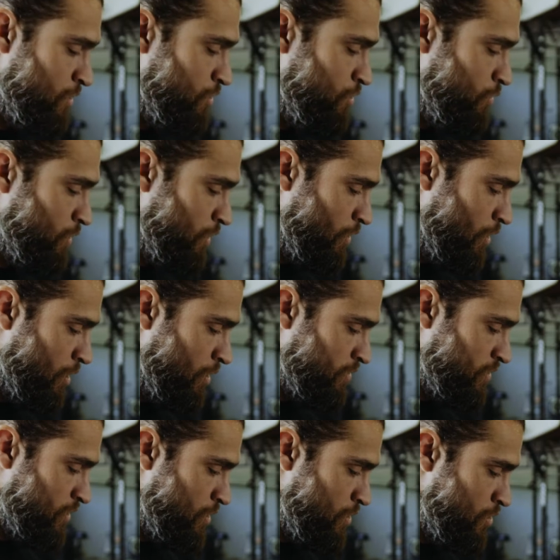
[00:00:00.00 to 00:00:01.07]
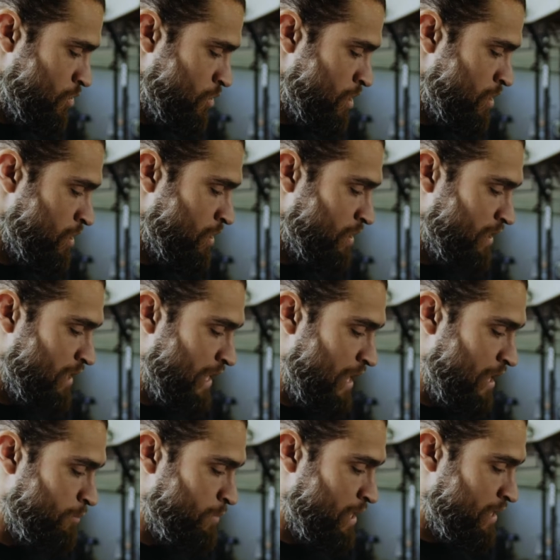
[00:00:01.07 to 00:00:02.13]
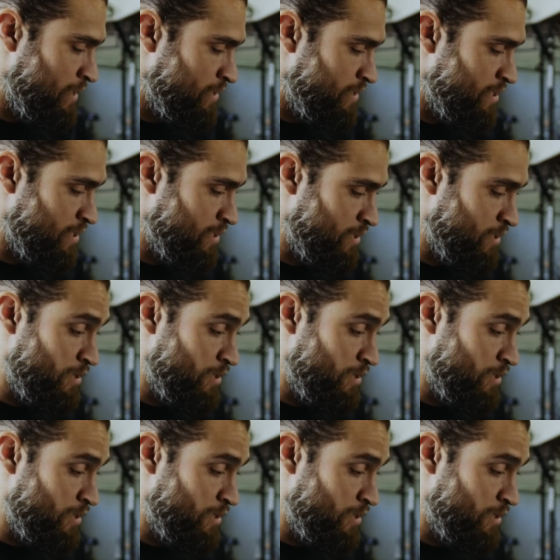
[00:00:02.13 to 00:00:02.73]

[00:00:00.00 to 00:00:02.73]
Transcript: You can also comment